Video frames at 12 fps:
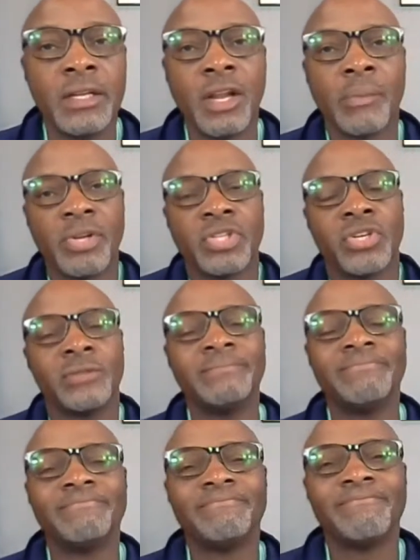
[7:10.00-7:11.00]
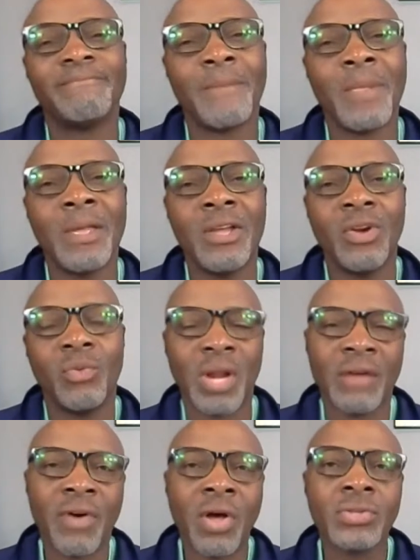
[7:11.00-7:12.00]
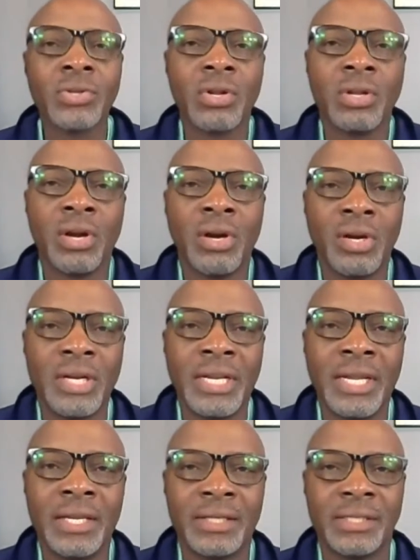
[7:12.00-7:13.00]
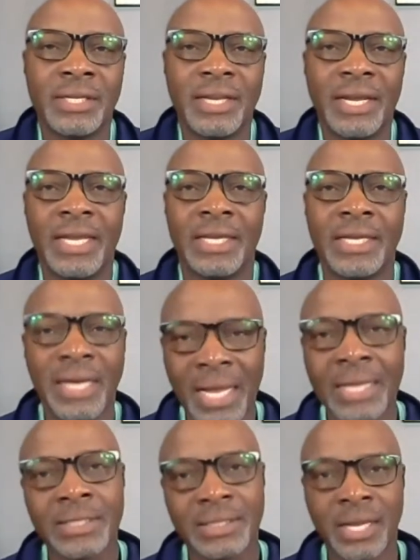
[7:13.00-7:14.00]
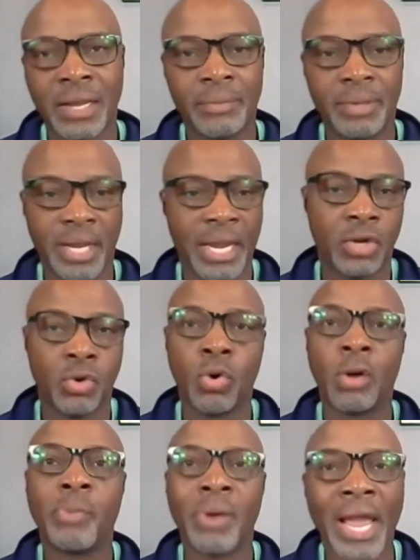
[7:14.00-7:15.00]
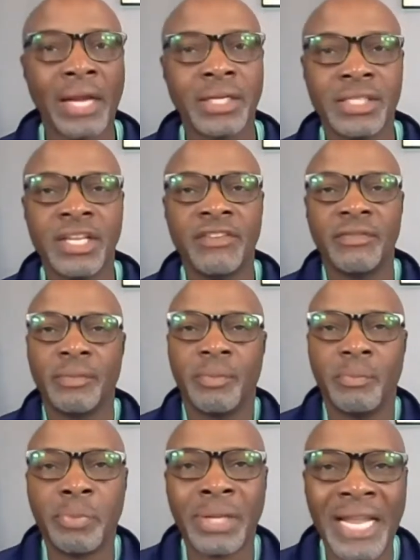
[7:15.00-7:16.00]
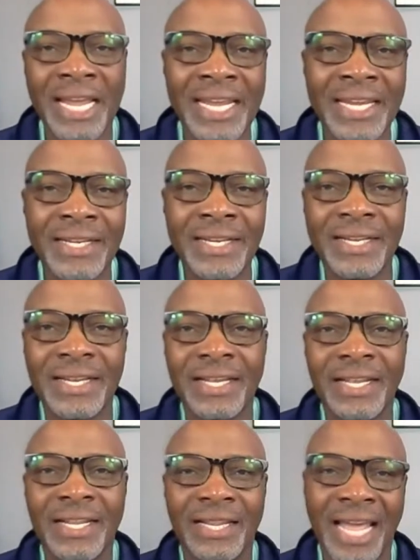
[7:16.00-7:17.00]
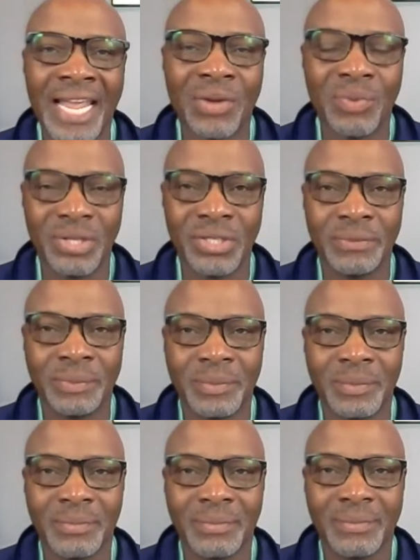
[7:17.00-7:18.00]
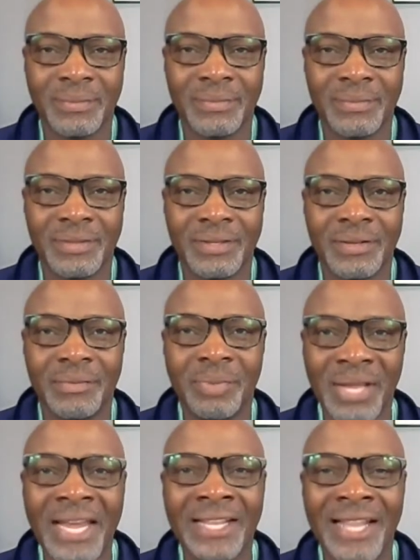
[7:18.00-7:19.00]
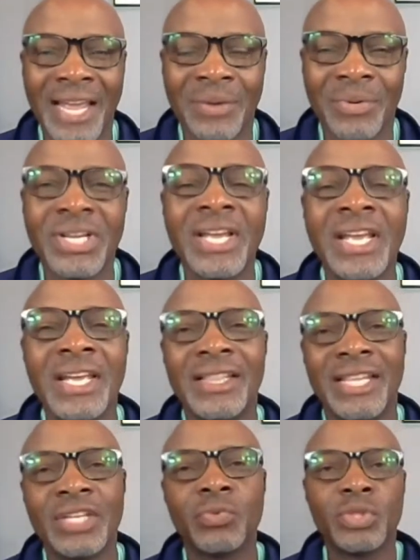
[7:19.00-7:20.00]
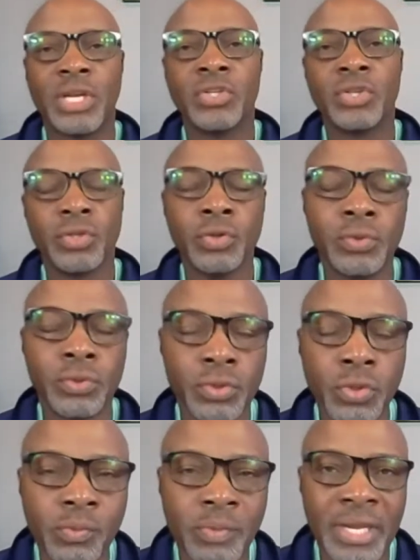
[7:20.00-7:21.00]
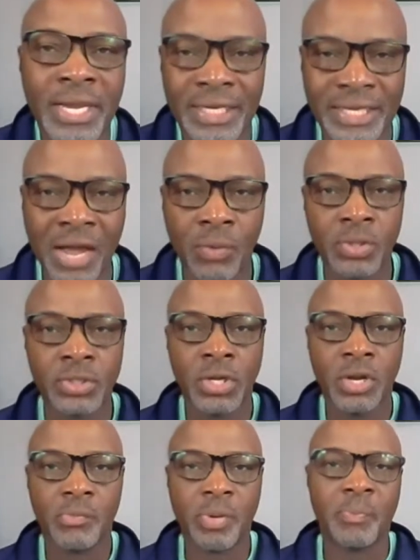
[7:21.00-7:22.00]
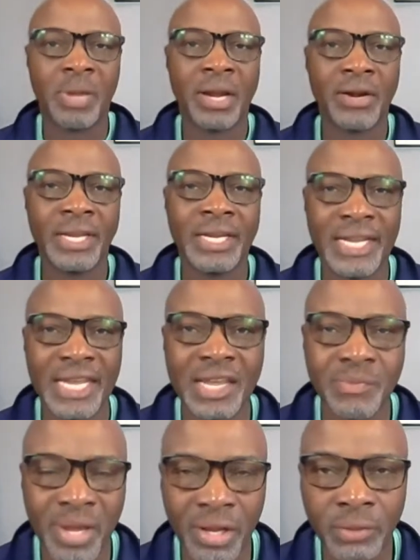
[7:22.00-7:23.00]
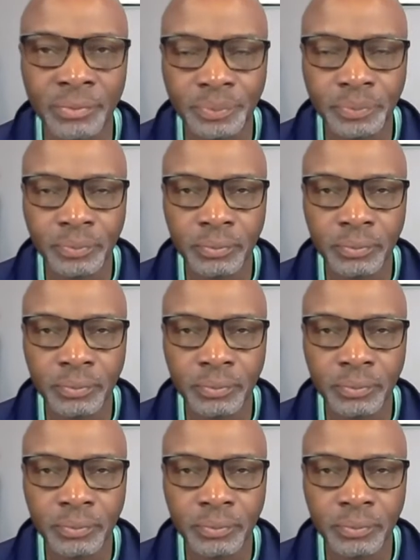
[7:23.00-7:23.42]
Number 2, what I've also learned is a concept and or practice of plain language. Plain language. This was introduced to me as I was preparing an email